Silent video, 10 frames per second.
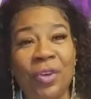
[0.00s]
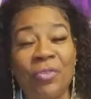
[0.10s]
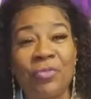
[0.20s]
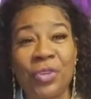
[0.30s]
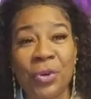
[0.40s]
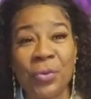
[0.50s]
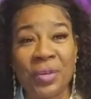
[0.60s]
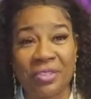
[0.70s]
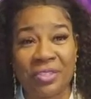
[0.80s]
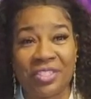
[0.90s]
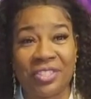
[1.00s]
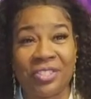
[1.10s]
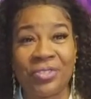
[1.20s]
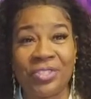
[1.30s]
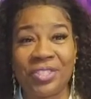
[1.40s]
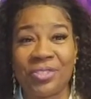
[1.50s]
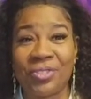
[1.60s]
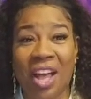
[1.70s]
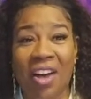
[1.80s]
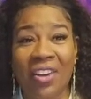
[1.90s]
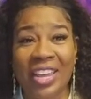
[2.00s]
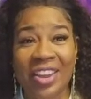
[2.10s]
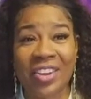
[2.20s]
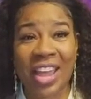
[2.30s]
You might have you you might that?